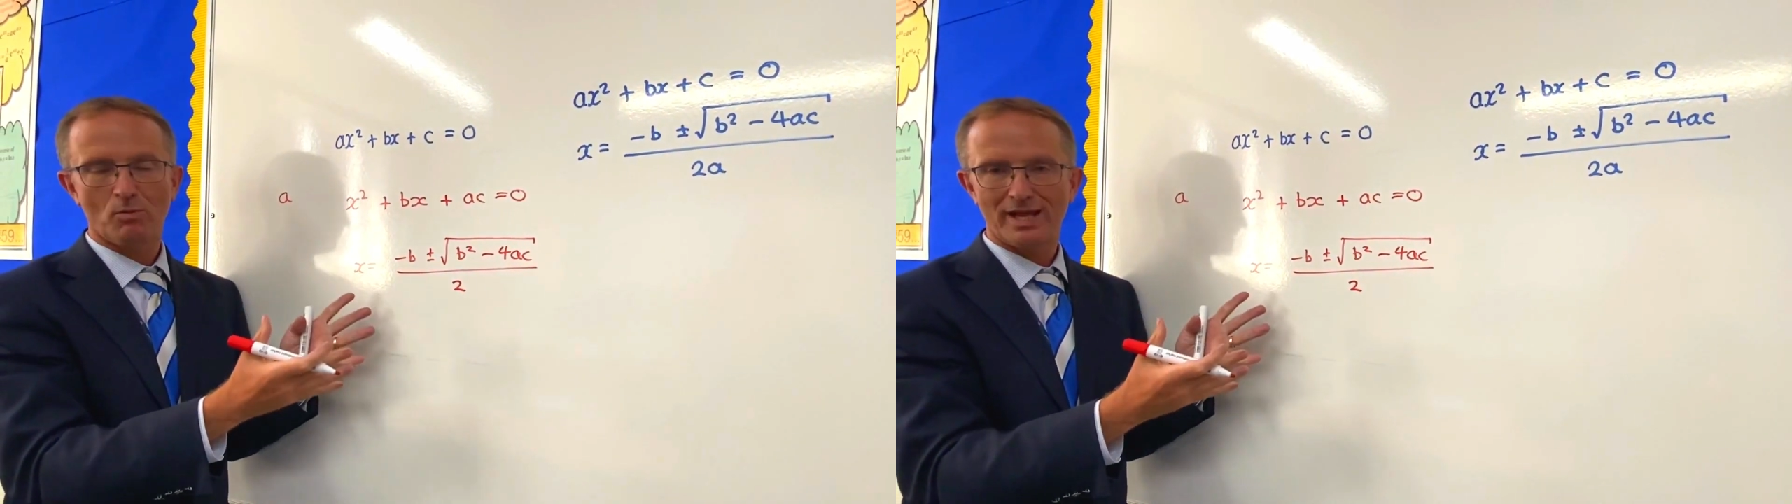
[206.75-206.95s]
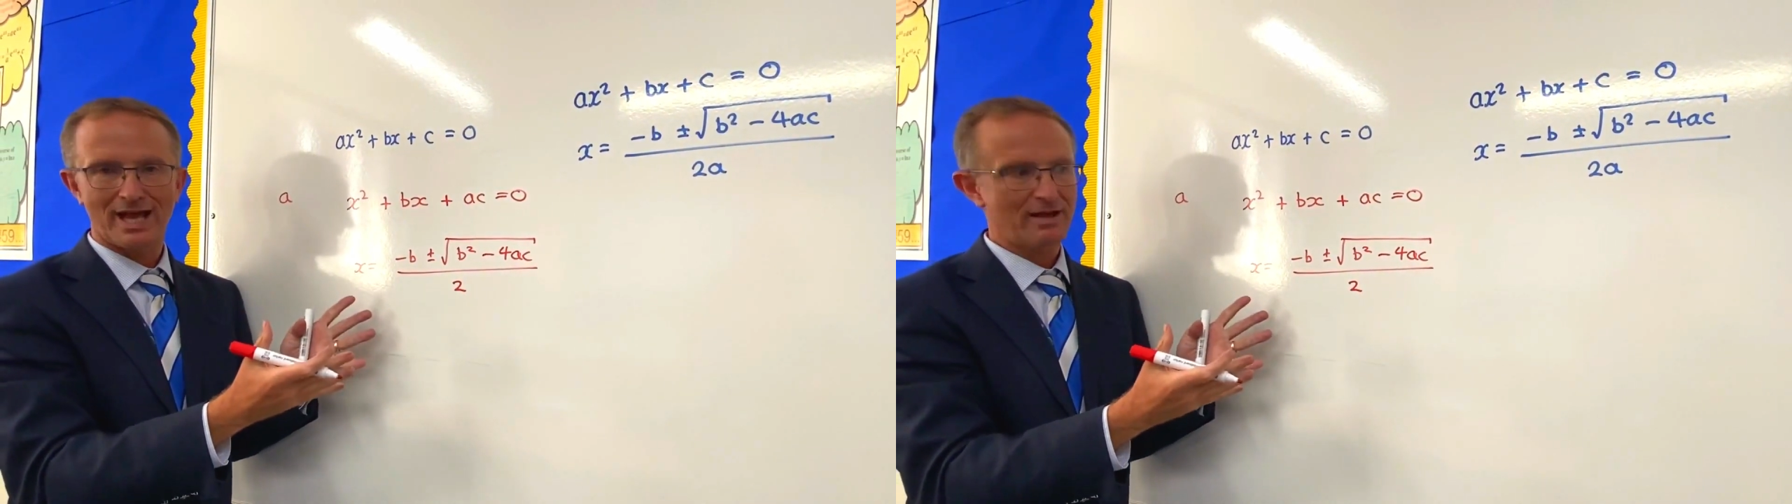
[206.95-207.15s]

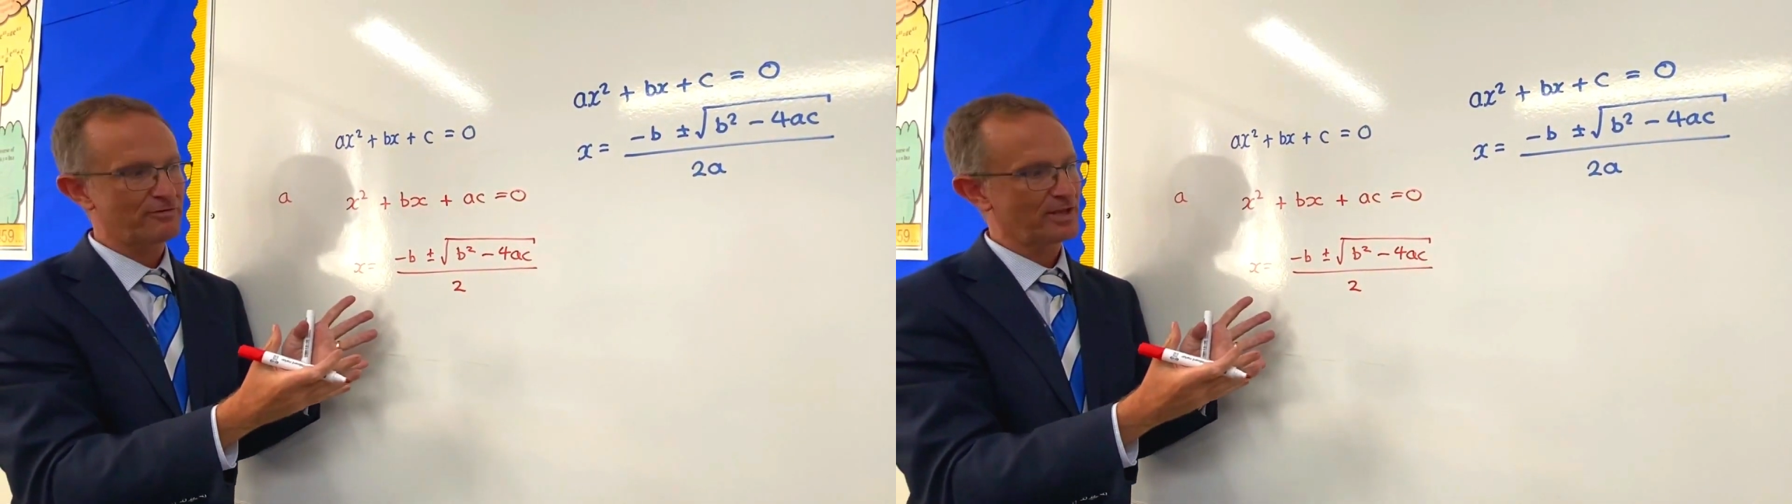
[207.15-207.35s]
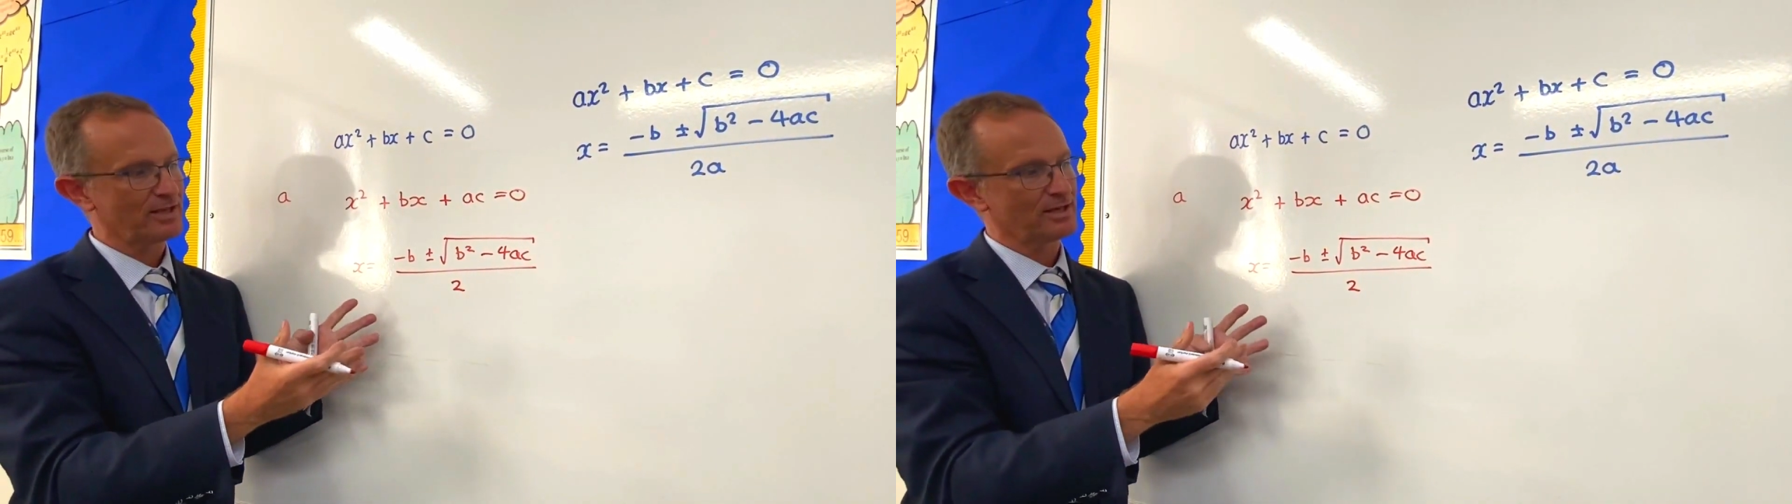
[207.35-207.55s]
have
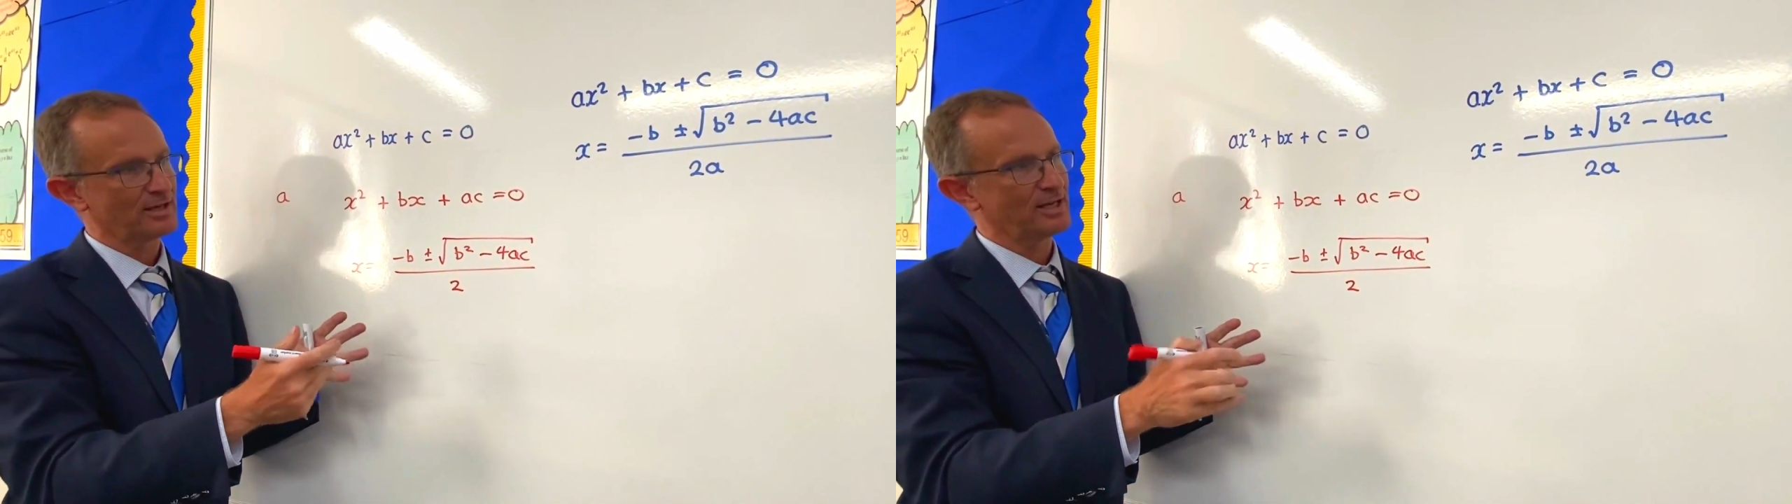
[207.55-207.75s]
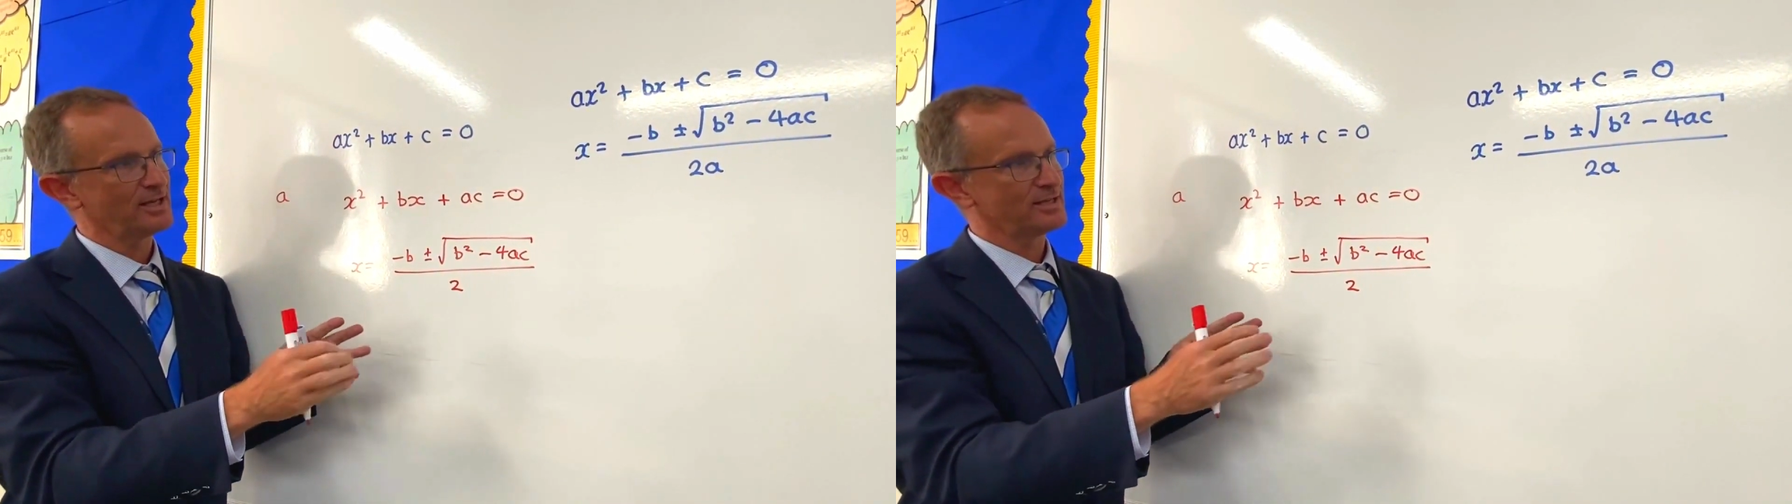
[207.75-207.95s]
here
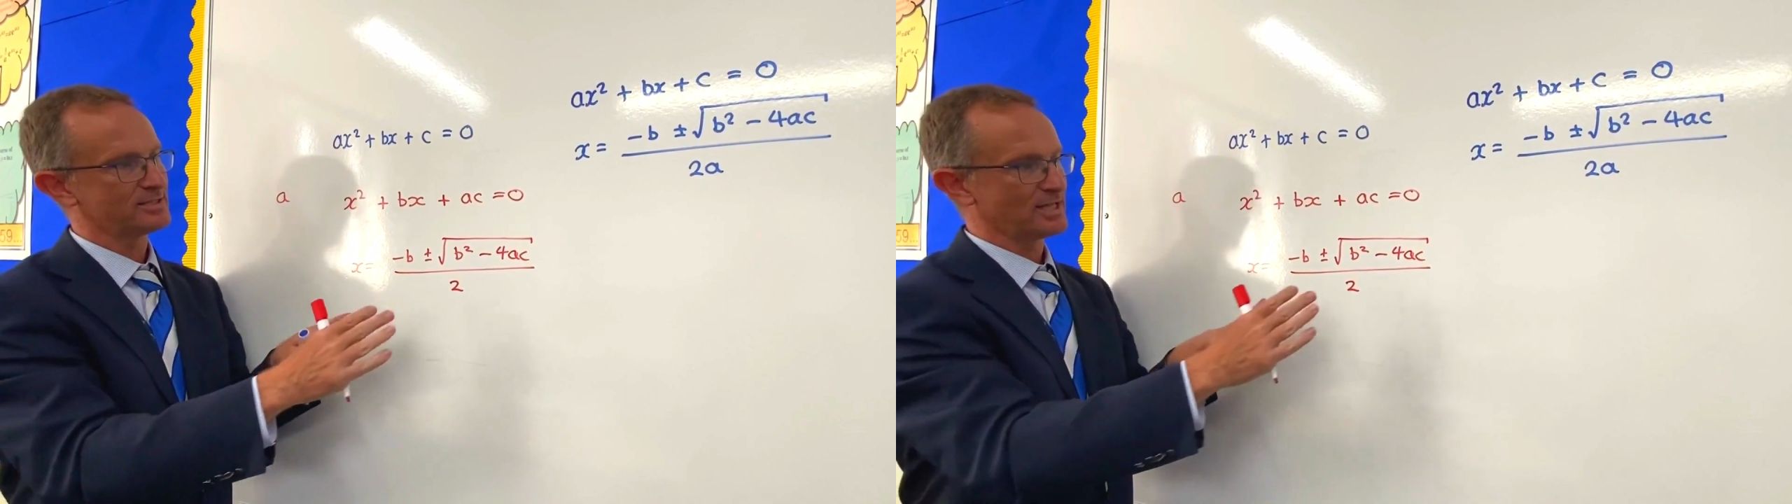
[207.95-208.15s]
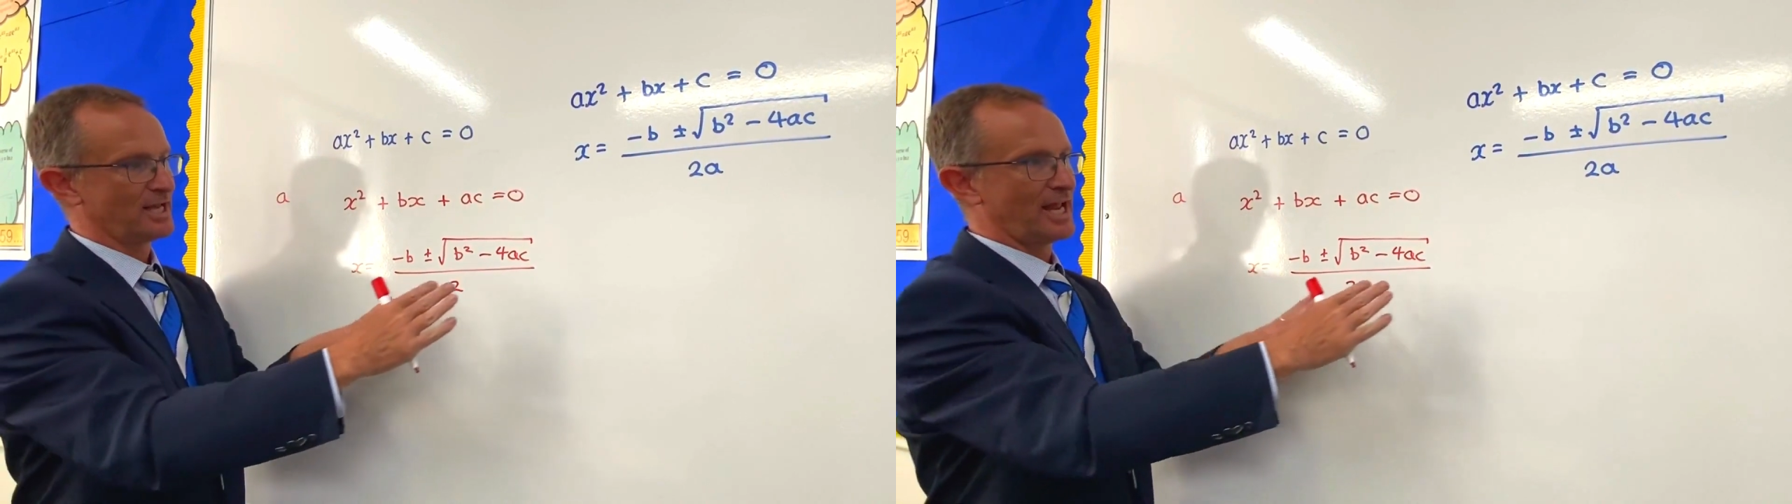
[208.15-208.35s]
is